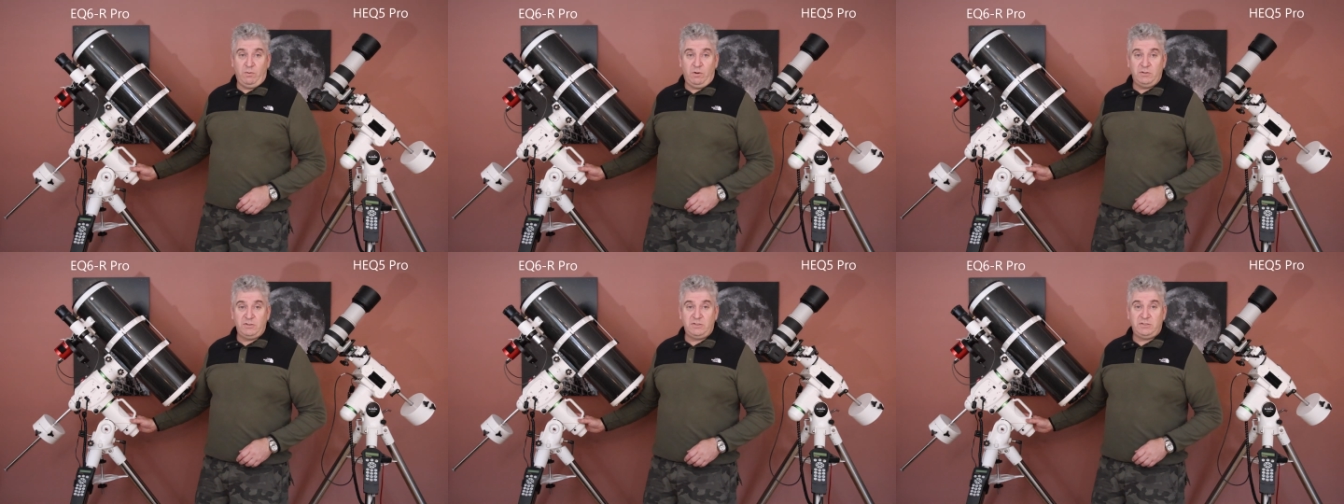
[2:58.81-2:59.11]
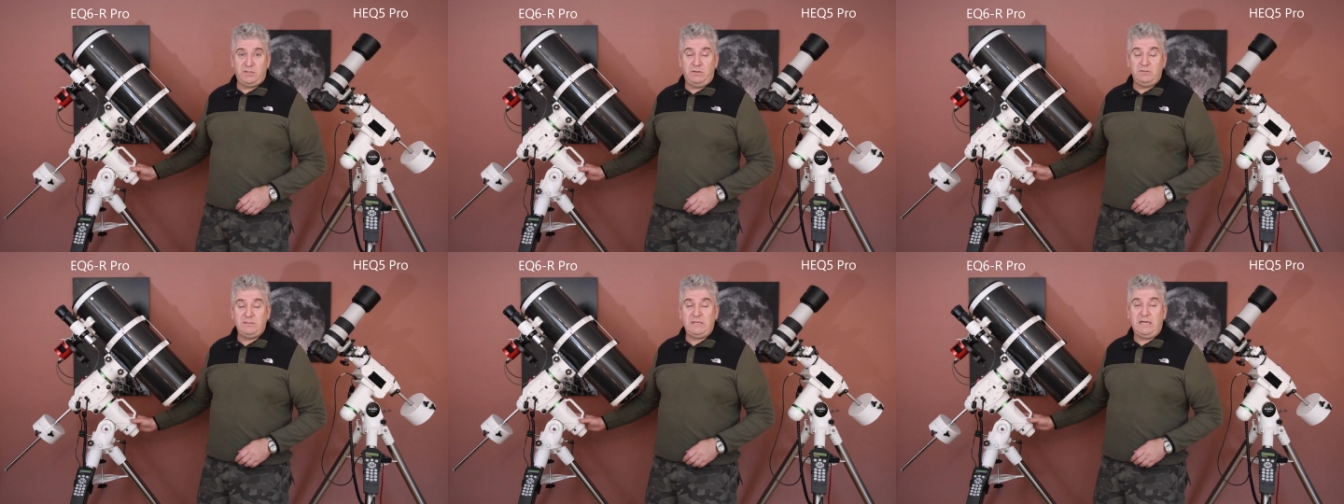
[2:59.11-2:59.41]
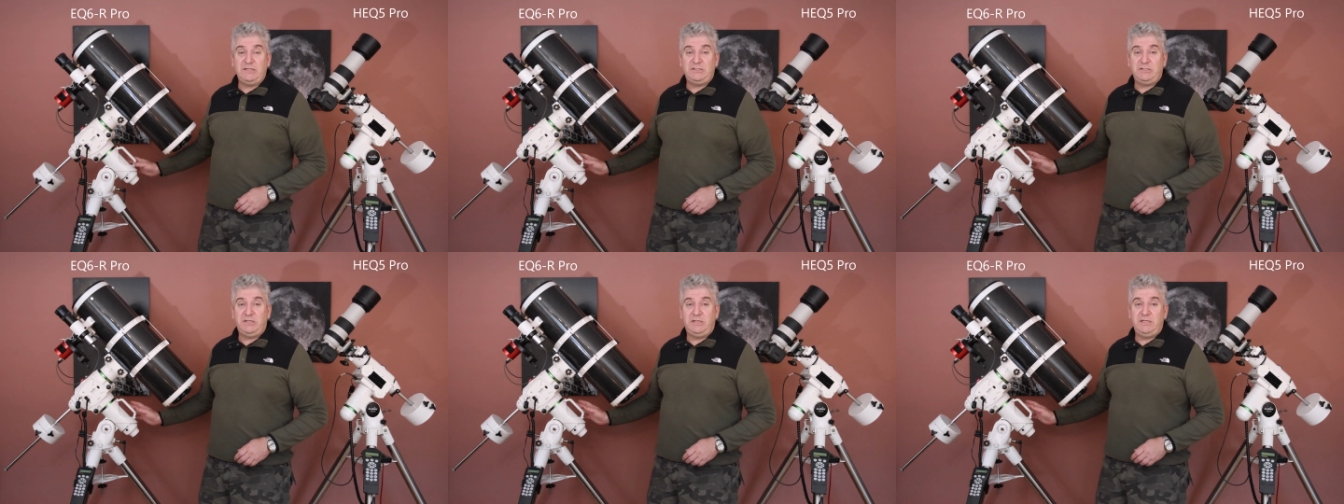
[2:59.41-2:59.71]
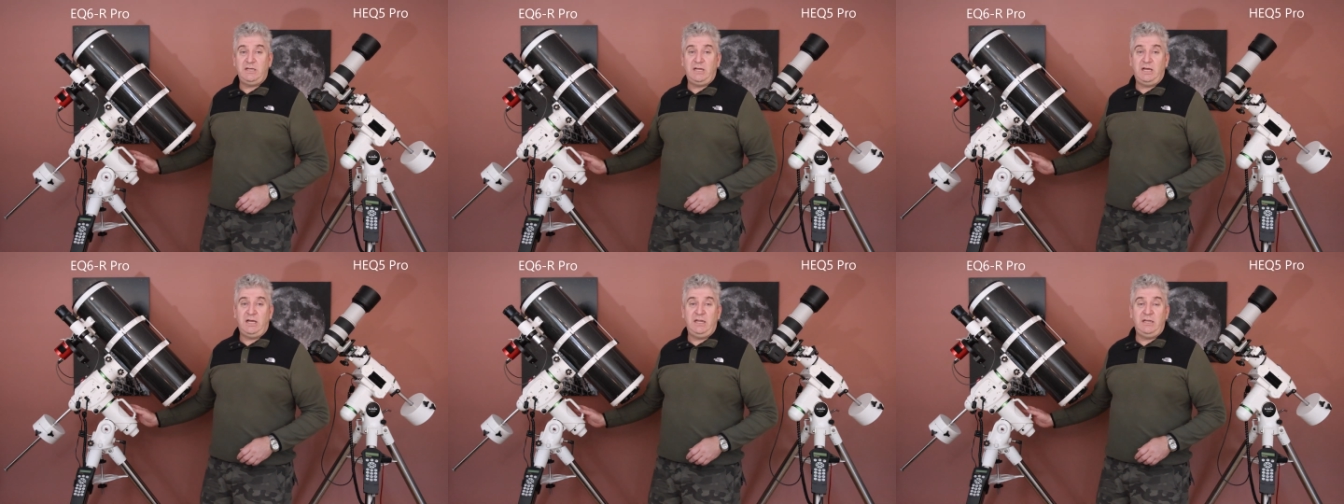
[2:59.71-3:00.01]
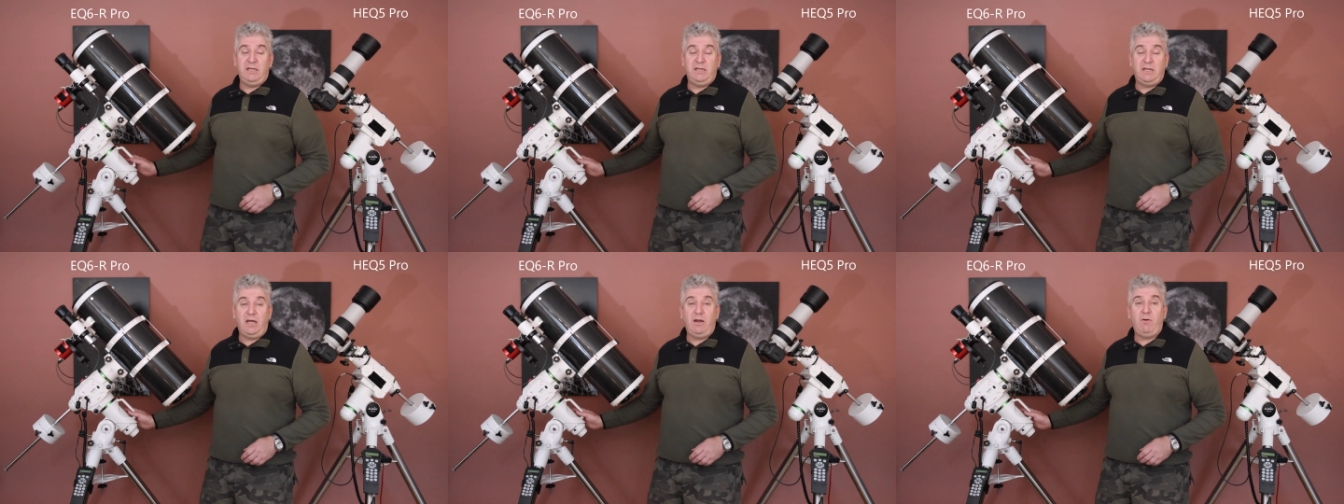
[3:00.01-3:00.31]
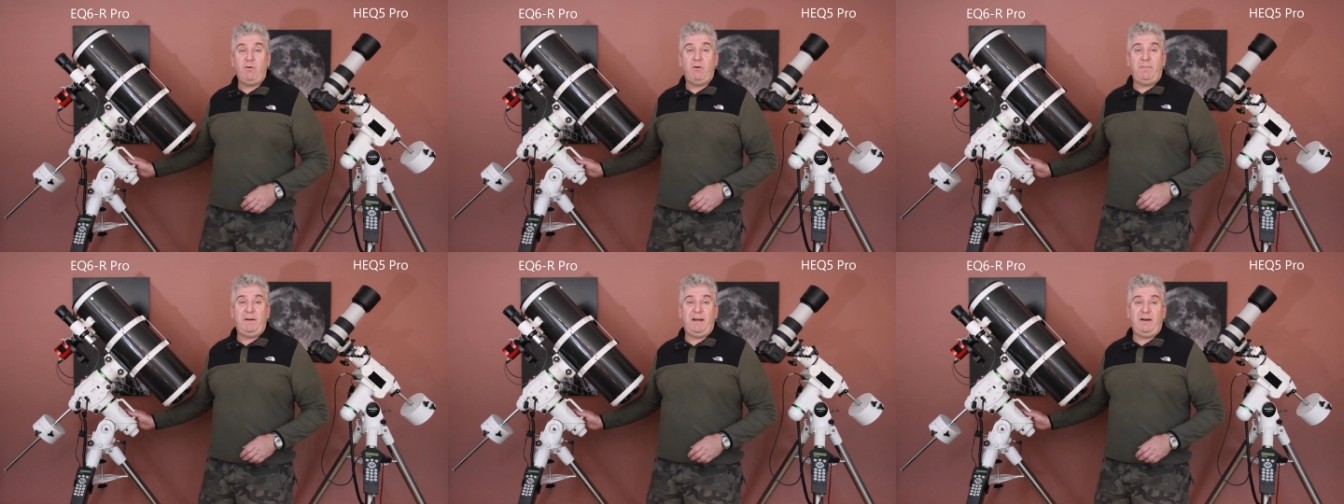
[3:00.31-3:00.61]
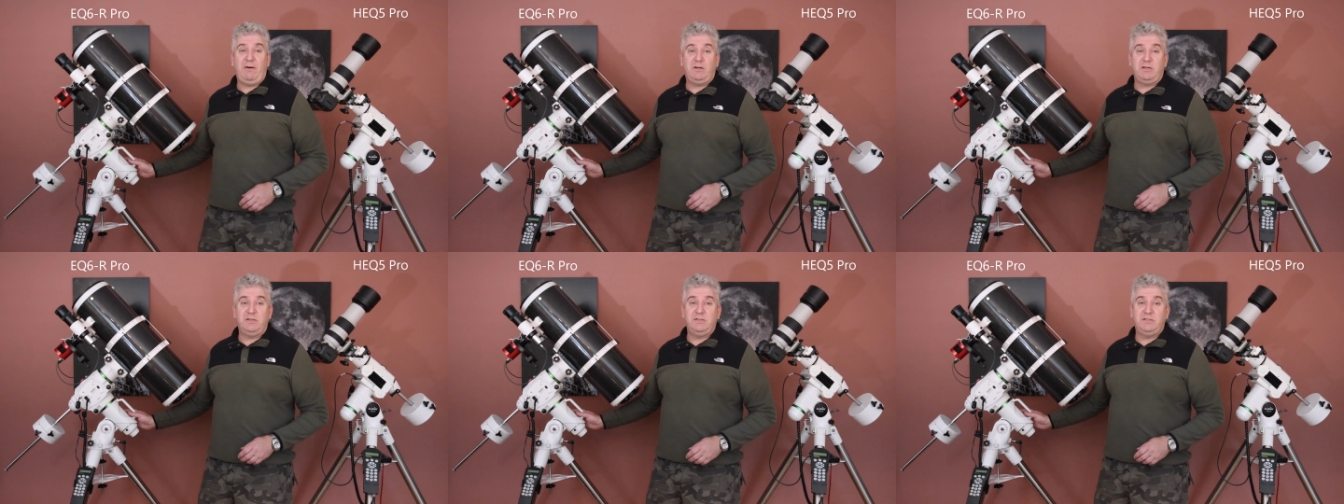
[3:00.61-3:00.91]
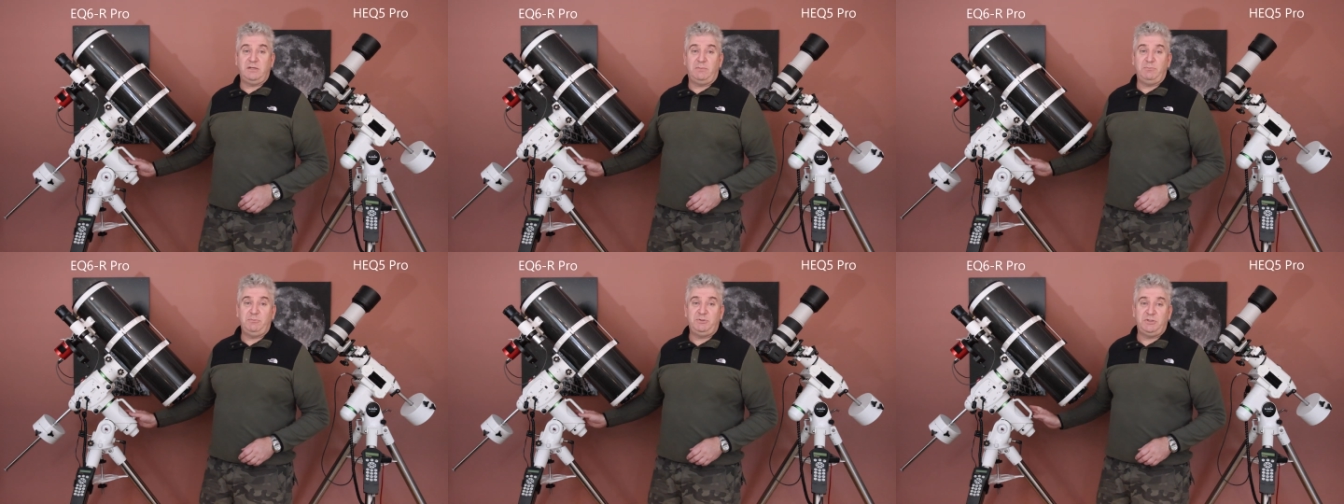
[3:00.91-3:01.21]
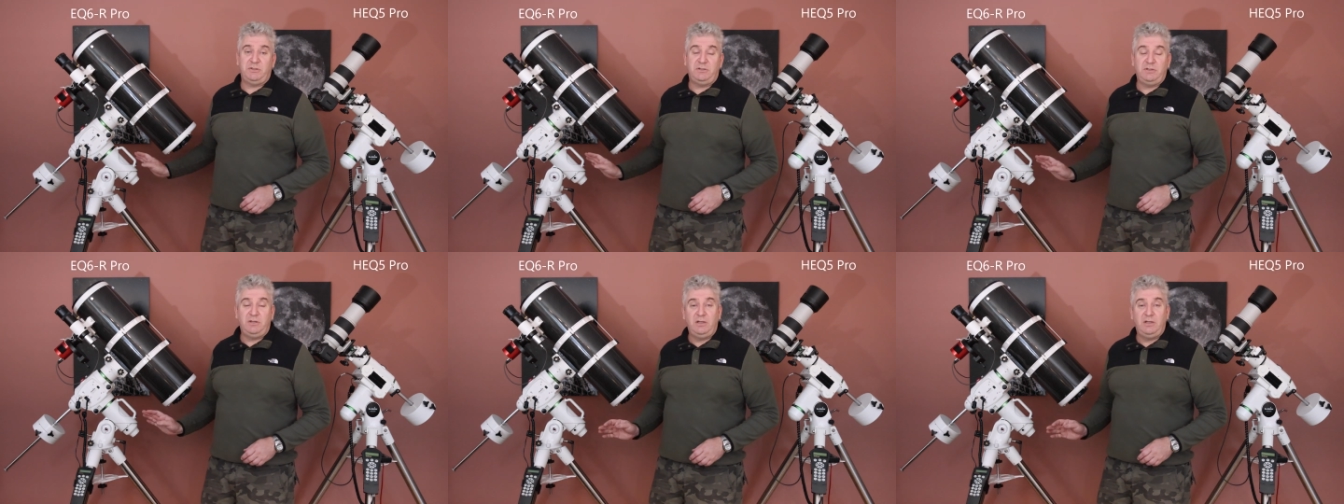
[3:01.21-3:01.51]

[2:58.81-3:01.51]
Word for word: watts so it's actually a lower power consumption